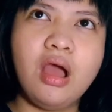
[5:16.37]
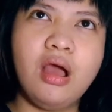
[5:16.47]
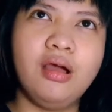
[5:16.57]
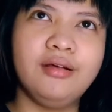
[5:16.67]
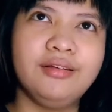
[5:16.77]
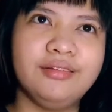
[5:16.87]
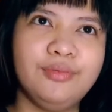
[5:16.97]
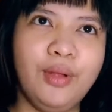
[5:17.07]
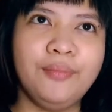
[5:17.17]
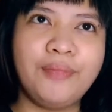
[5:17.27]
uh,
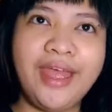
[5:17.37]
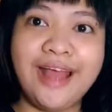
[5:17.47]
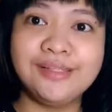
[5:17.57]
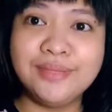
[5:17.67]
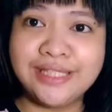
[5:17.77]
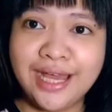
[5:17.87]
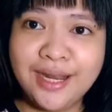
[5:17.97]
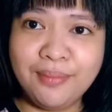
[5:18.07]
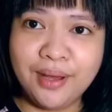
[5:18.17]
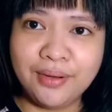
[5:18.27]
well, I asked my dad
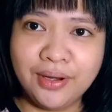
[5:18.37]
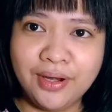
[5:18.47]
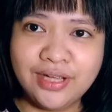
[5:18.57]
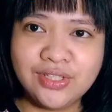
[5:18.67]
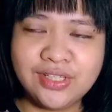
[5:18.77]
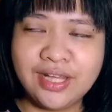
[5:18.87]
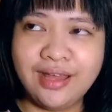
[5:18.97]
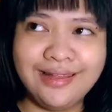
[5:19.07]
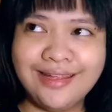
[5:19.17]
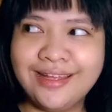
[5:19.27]
about her and just
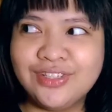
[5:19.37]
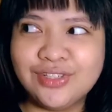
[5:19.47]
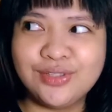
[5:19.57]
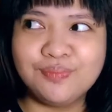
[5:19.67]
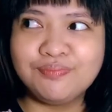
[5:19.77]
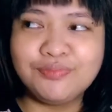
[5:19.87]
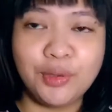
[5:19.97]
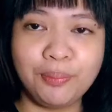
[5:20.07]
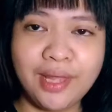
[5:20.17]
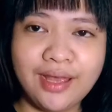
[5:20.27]
and he just
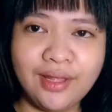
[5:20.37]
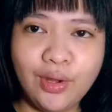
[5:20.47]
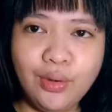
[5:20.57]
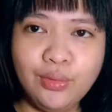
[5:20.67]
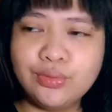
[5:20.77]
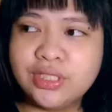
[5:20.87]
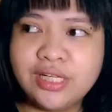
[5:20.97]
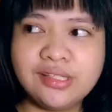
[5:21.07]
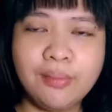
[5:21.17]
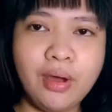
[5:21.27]
replied like, "Oh,
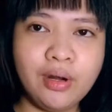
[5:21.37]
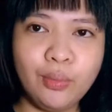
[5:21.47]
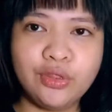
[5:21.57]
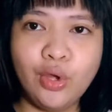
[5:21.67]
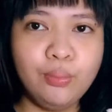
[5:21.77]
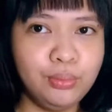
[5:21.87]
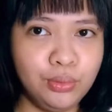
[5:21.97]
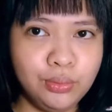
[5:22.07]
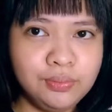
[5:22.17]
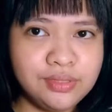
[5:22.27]
she's the model with no
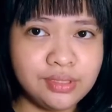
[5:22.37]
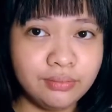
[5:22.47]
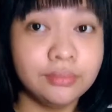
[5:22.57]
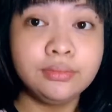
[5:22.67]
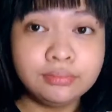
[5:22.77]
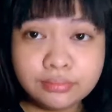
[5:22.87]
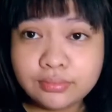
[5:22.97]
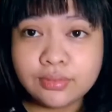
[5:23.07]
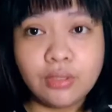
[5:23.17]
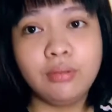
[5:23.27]
boobs."
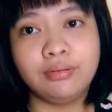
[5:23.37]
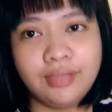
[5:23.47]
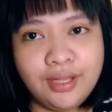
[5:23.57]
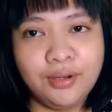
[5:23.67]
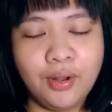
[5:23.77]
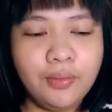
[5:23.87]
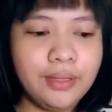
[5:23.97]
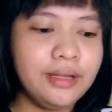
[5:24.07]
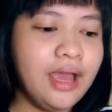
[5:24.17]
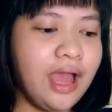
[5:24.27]
So I don't know.
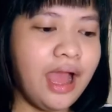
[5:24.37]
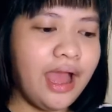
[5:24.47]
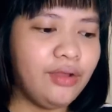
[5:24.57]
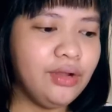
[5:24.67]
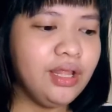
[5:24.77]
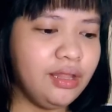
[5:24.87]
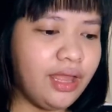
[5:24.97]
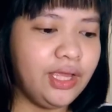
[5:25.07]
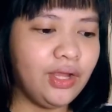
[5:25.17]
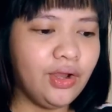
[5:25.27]
Like, I really
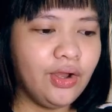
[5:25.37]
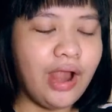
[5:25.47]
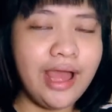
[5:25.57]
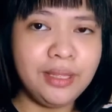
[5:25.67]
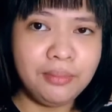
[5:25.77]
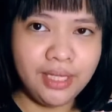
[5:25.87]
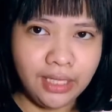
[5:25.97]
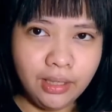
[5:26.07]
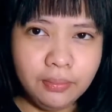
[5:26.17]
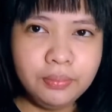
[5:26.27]
like her eye
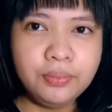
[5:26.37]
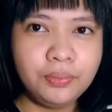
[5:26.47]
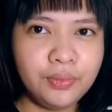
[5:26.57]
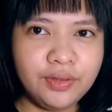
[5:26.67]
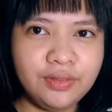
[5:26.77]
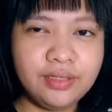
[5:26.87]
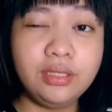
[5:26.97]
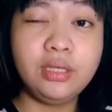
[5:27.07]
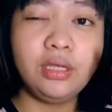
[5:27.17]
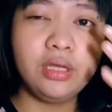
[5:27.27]
makeup with
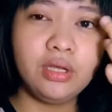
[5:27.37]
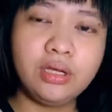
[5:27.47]
the